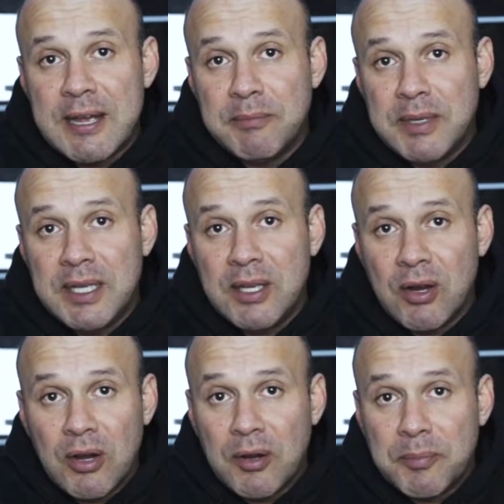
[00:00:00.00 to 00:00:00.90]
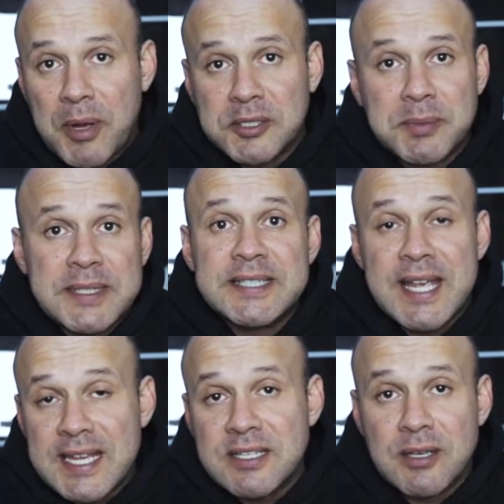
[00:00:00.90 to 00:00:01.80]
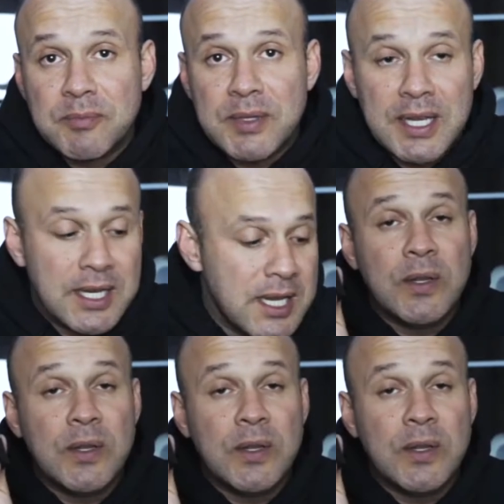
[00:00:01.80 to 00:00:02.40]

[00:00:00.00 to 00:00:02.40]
at me or possibly saying something.